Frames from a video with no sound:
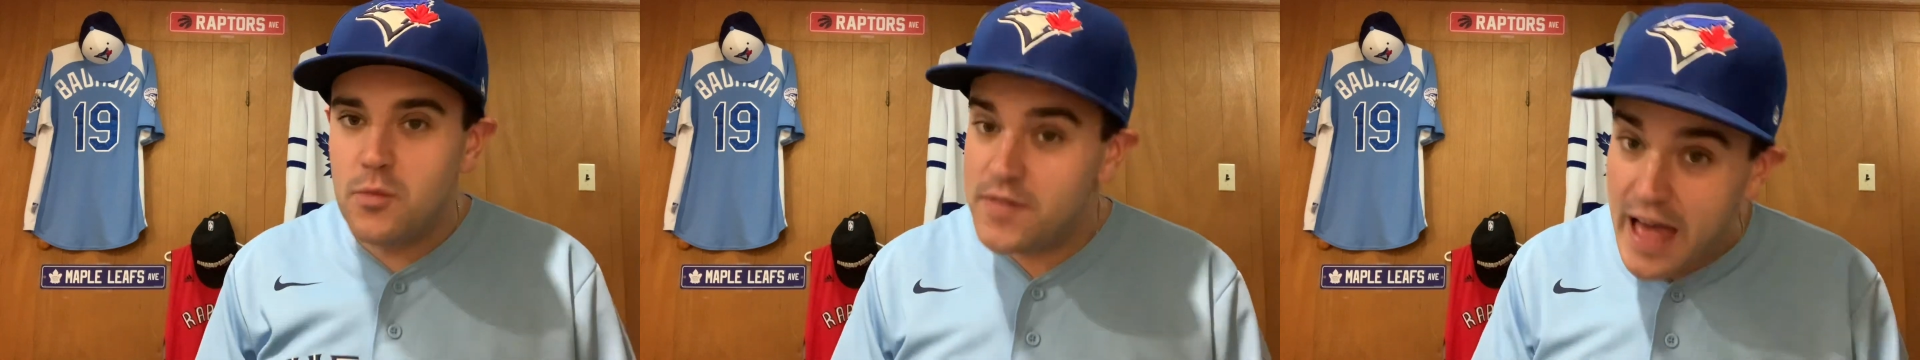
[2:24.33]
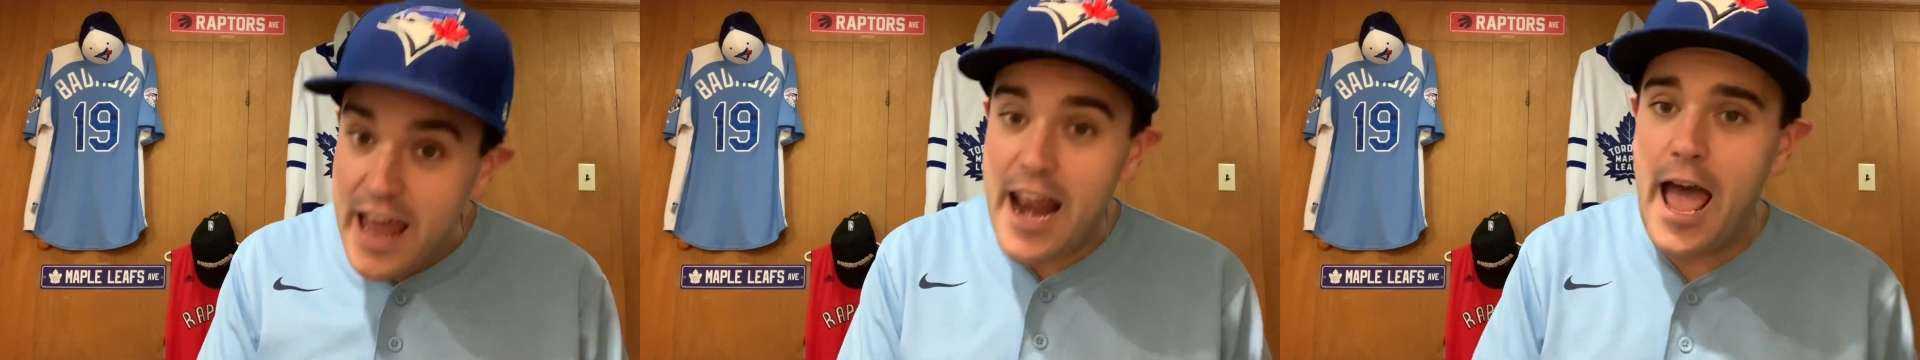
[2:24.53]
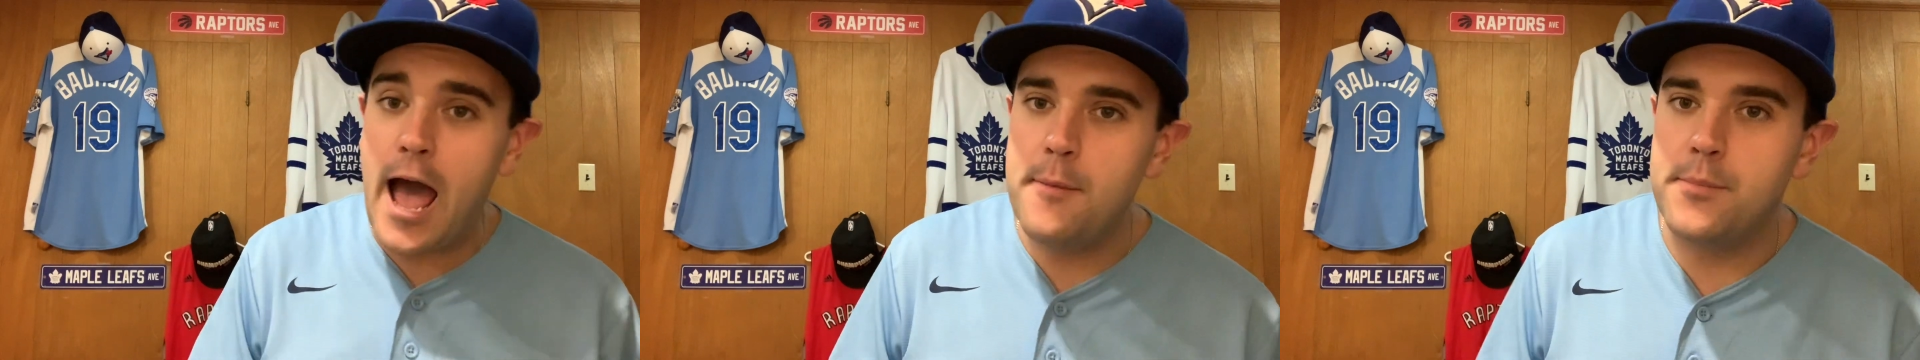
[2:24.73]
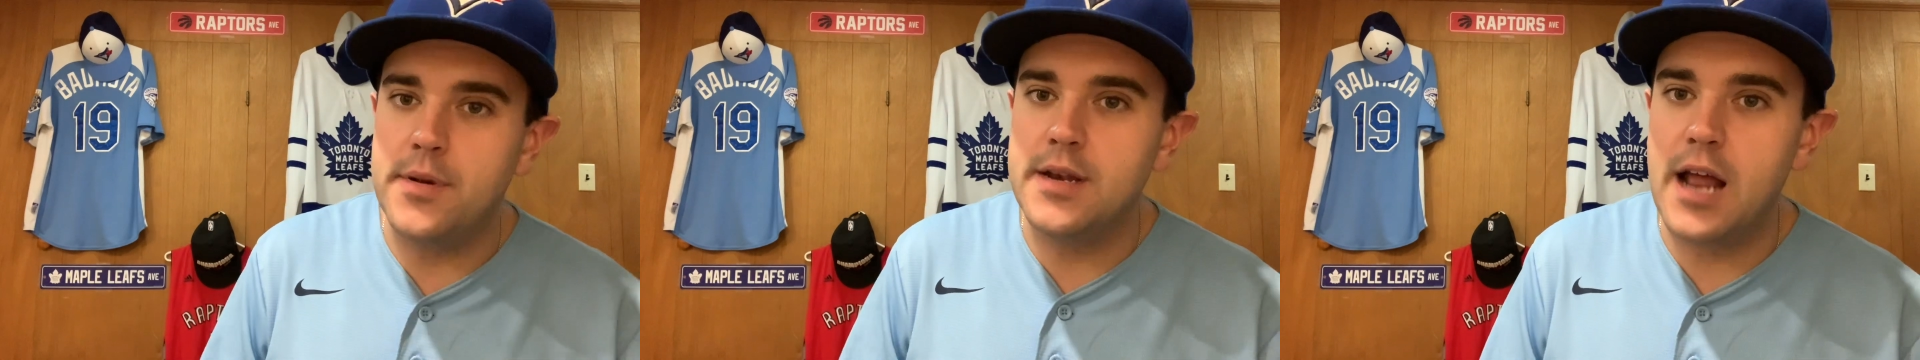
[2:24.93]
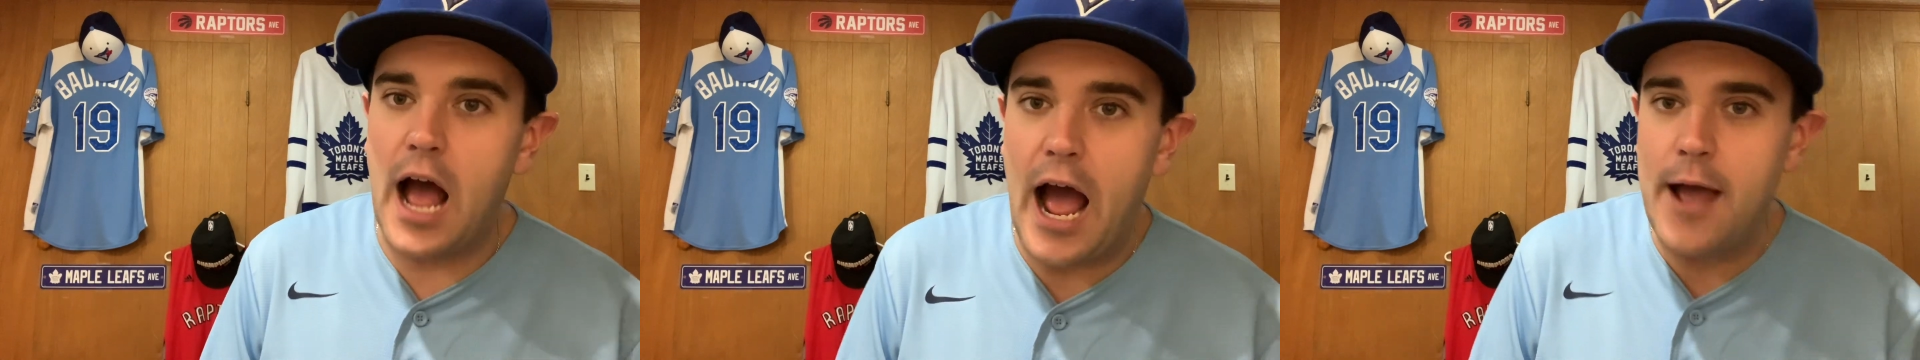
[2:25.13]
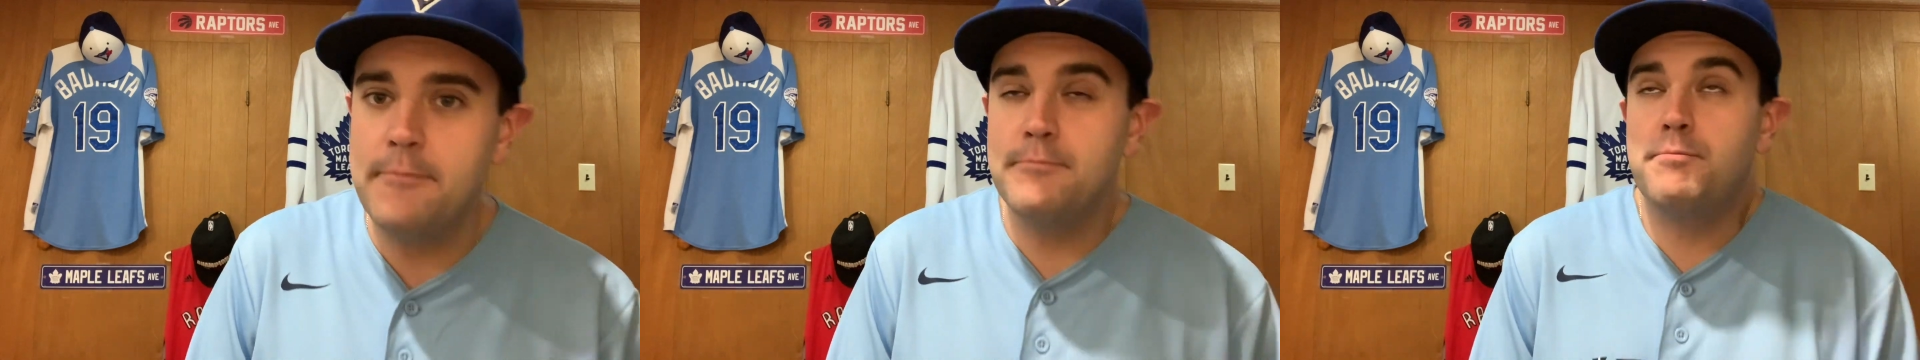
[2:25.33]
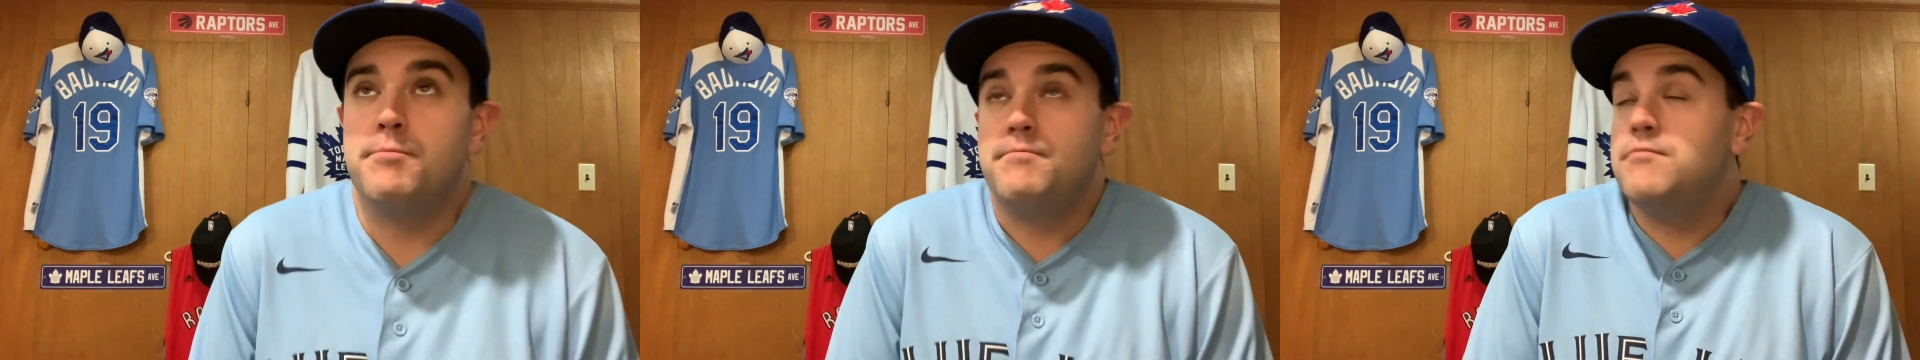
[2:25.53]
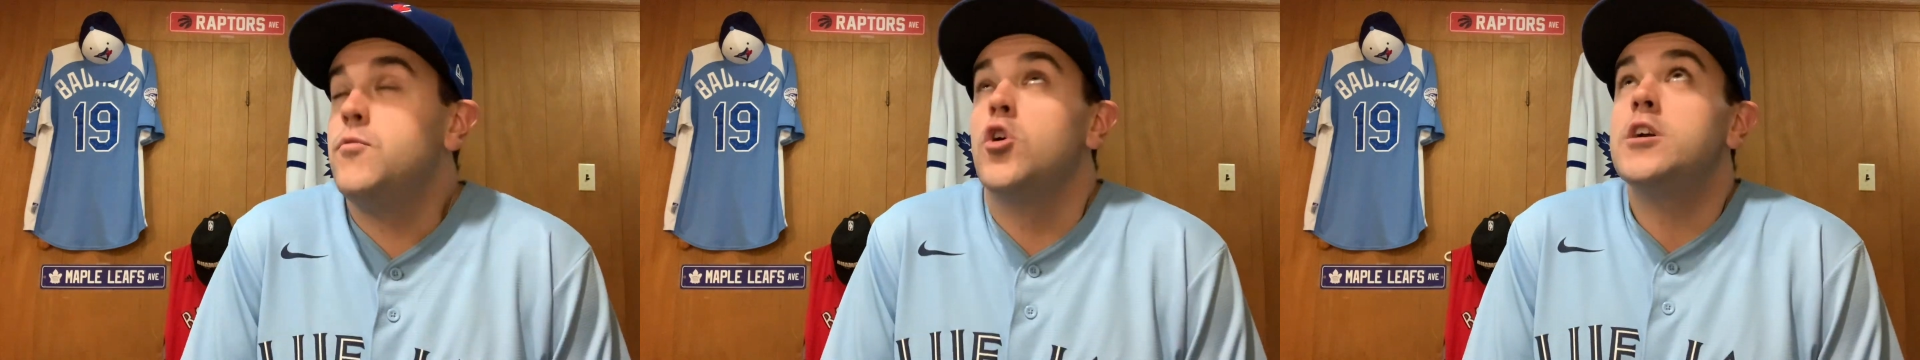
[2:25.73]
When that happened, I'm
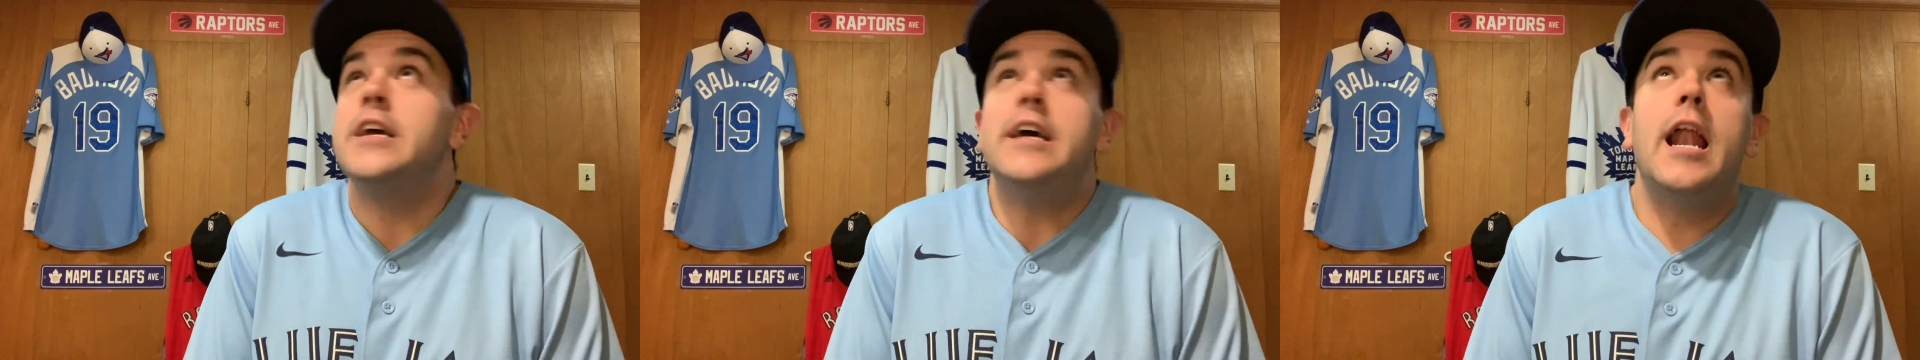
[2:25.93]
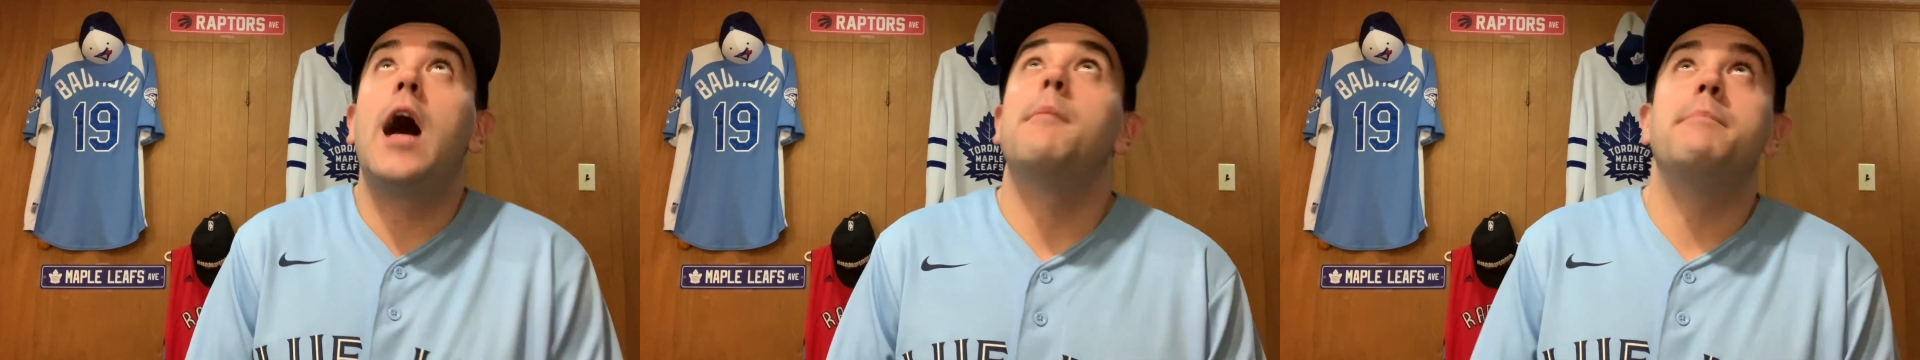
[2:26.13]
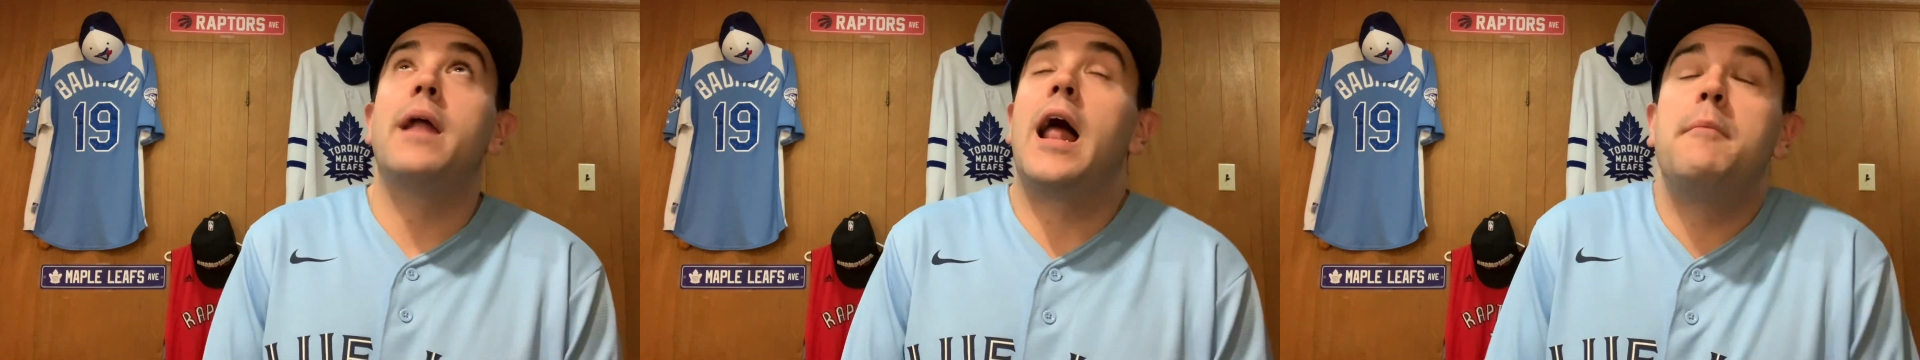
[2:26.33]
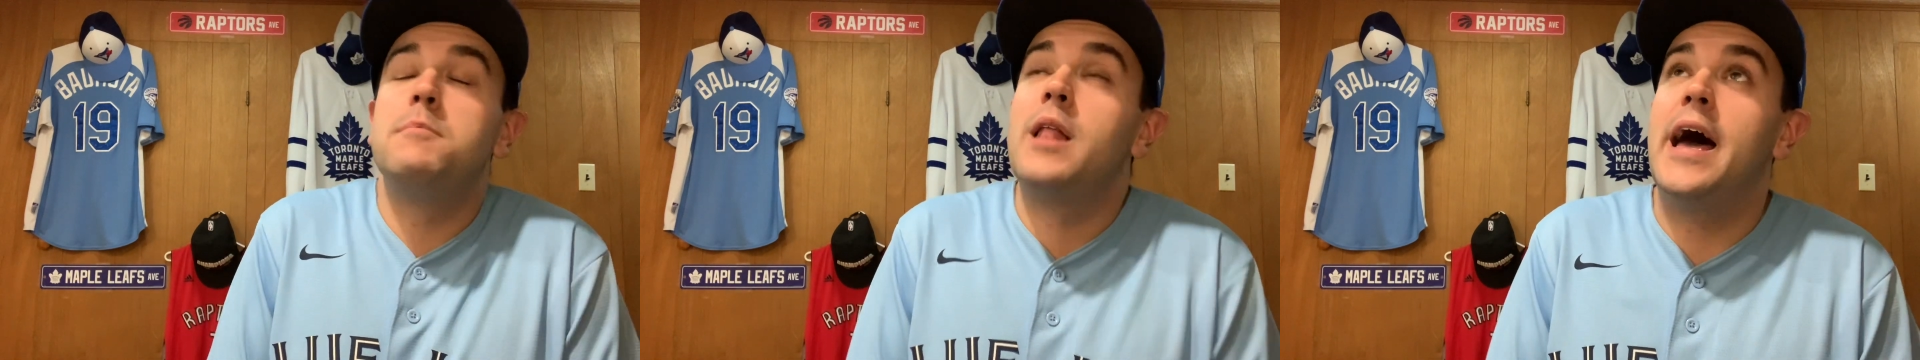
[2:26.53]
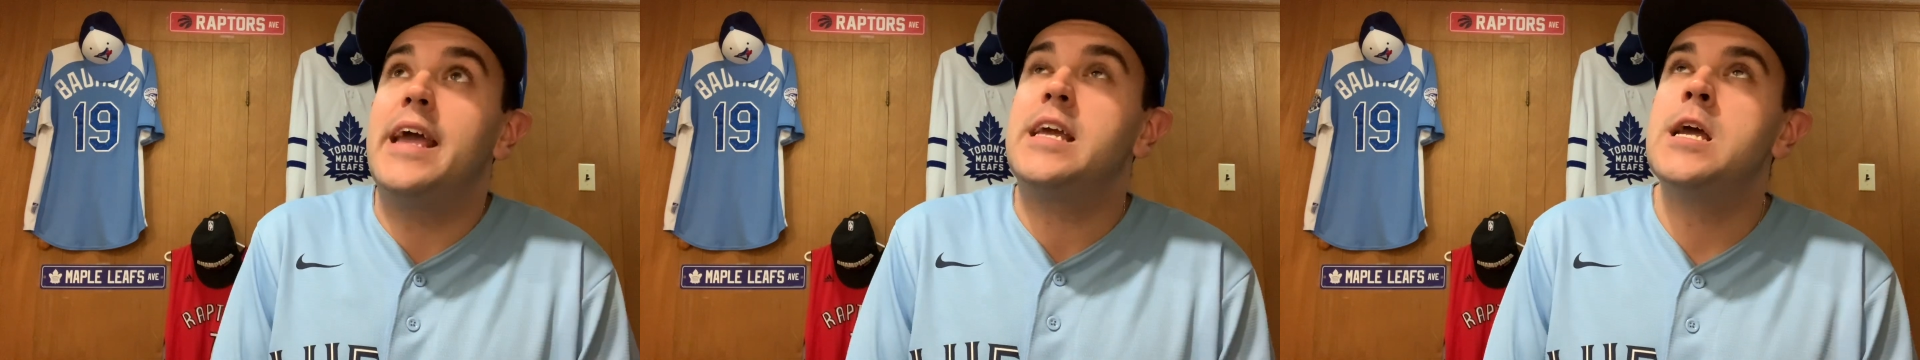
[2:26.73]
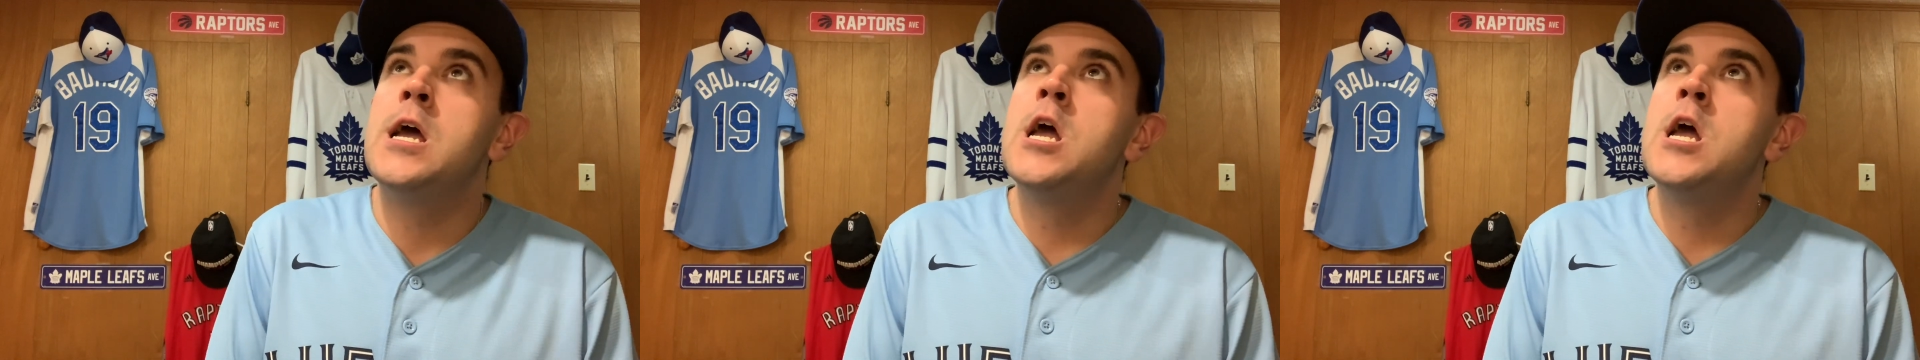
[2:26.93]
looking up and I'm like,